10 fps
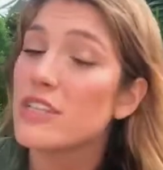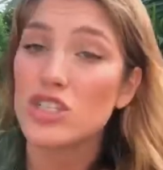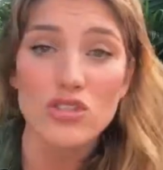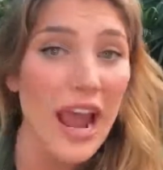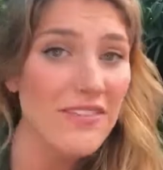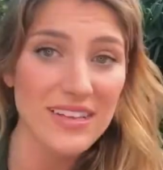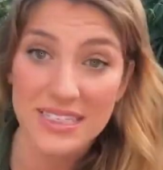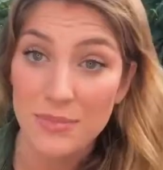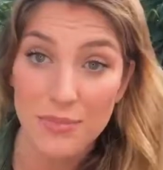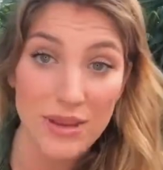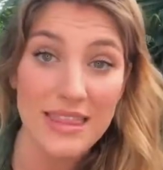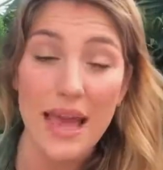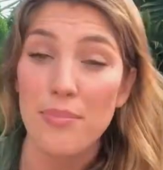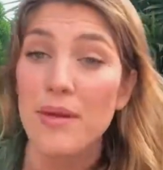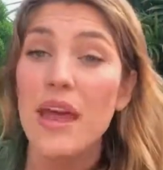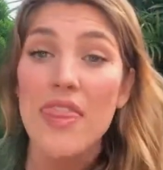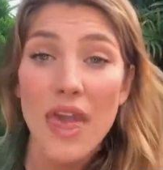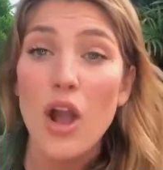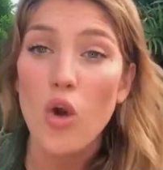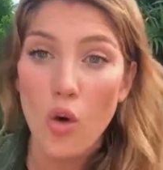striving to reach
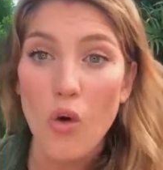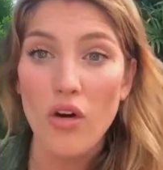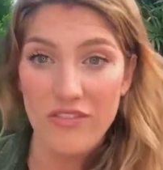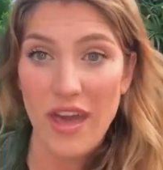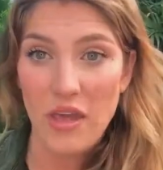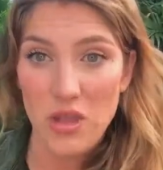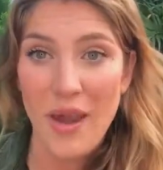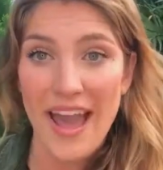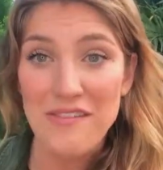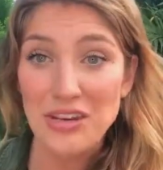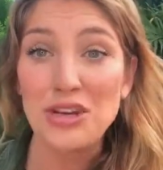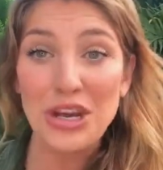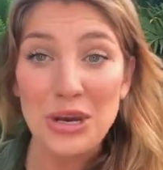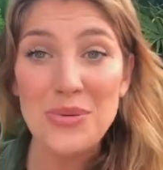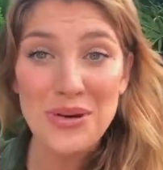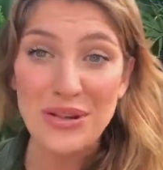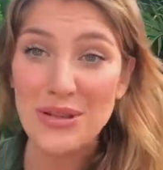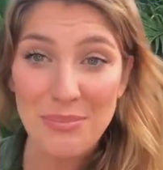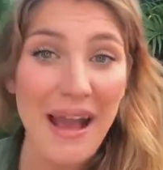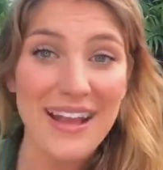that goal that you have, and you're gonna wanna
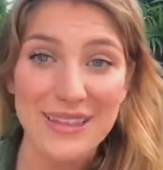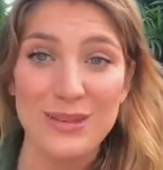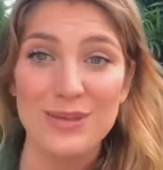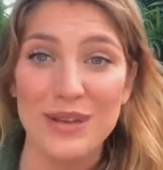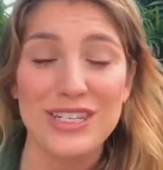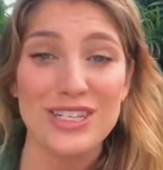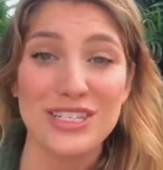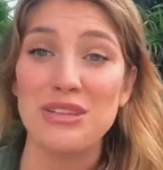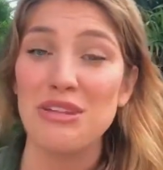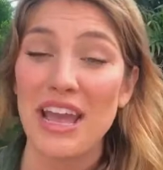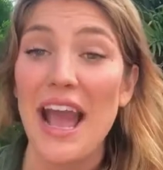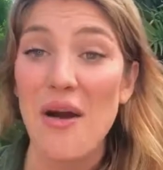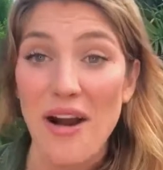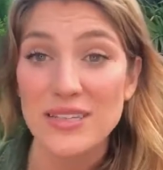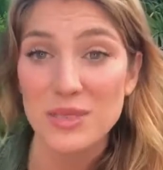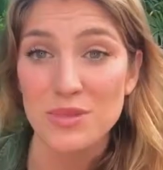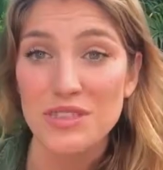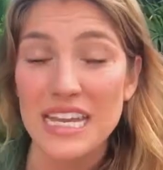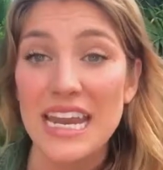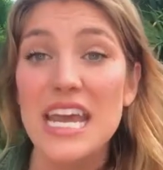look back at those pictures and look at how awesome you
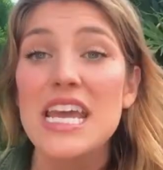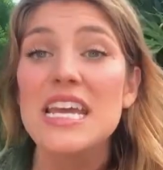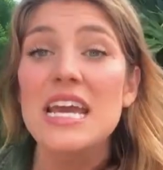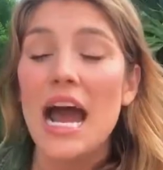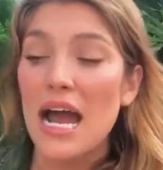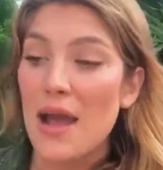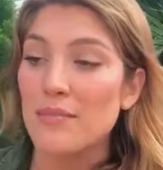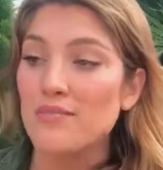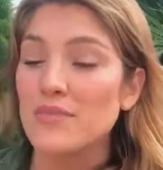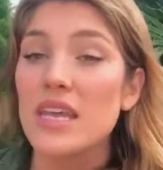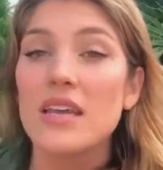did.